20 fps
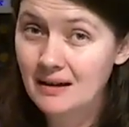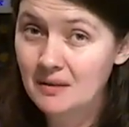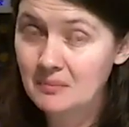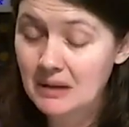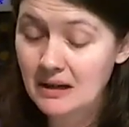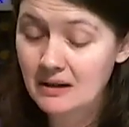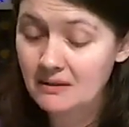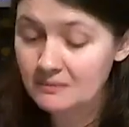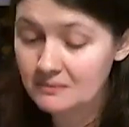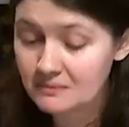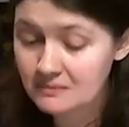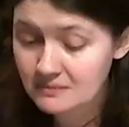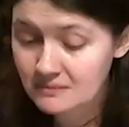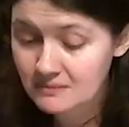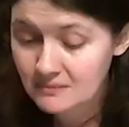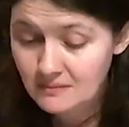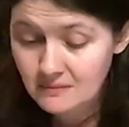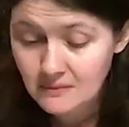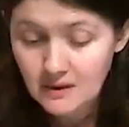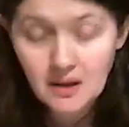I'm not
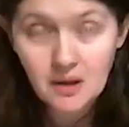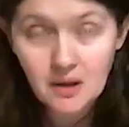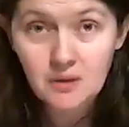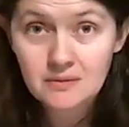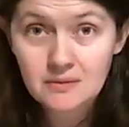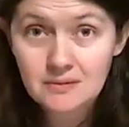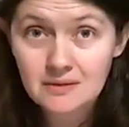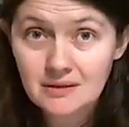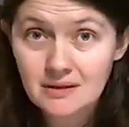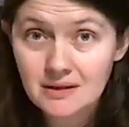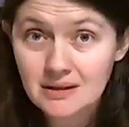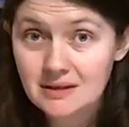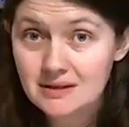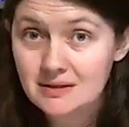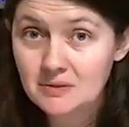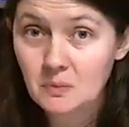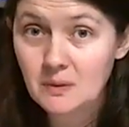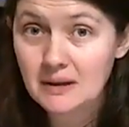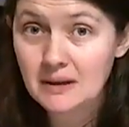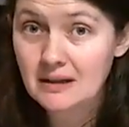loading
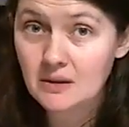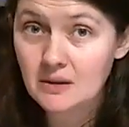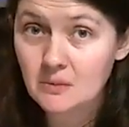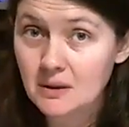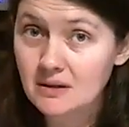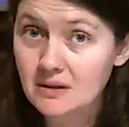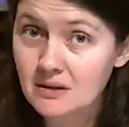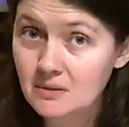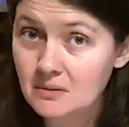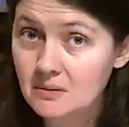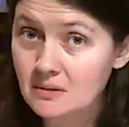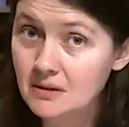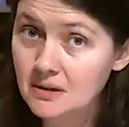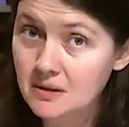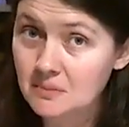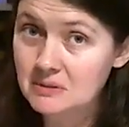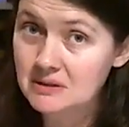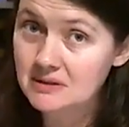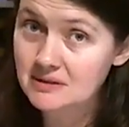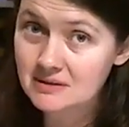this wick with
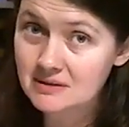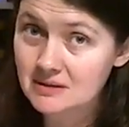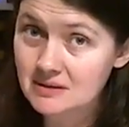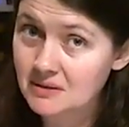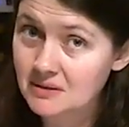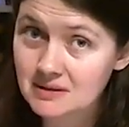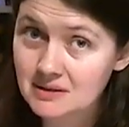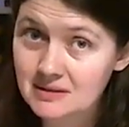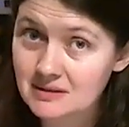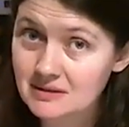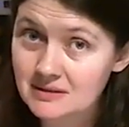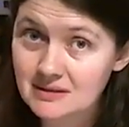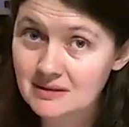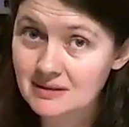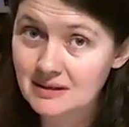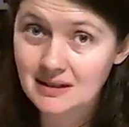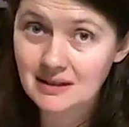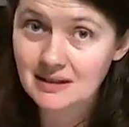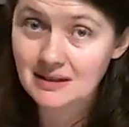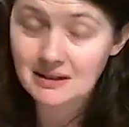eucalyptus, so this isn't
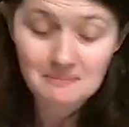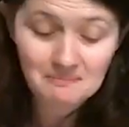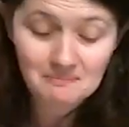like,